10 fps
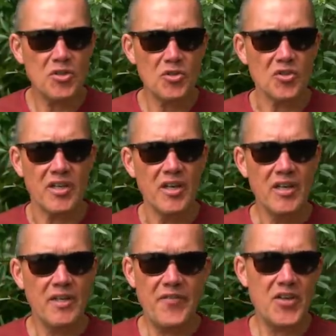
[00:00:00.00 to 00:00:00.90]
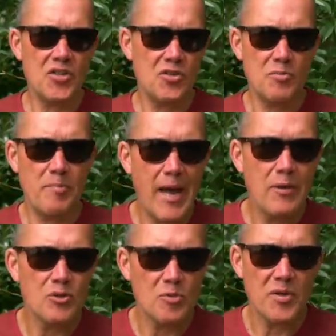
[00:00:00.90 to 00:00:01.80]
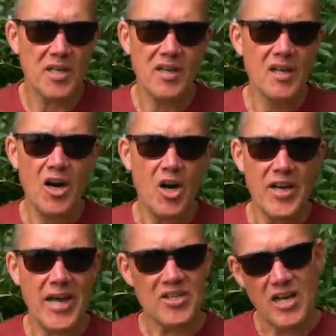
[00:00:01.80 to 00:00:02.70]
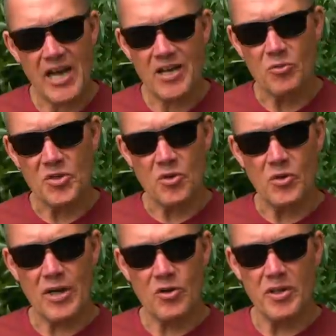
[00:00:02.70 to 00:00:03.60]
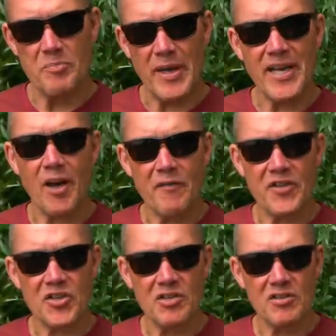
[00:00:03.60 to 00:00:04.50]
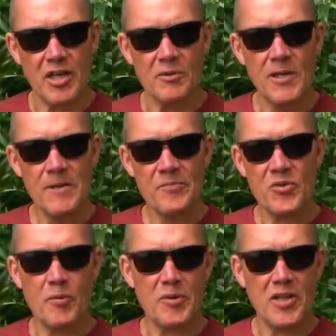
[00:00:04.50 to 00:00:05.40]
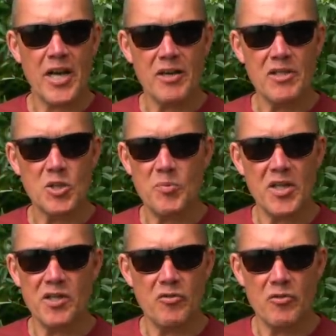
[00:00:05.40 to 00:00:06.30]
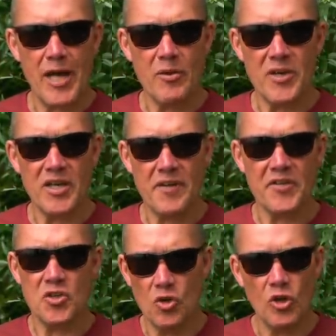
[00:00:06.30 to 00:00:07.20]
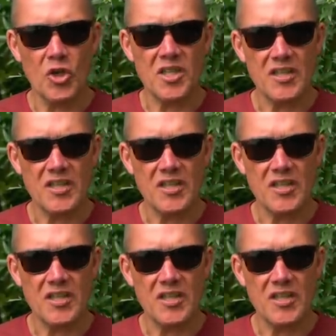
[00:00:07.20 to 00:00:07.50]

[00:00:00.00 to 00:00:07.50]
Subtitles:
does it. The fish are just bound to be on edge. And I call it bingo fishing. So almost like you're spinning the roulette wheel, and if it's your lucky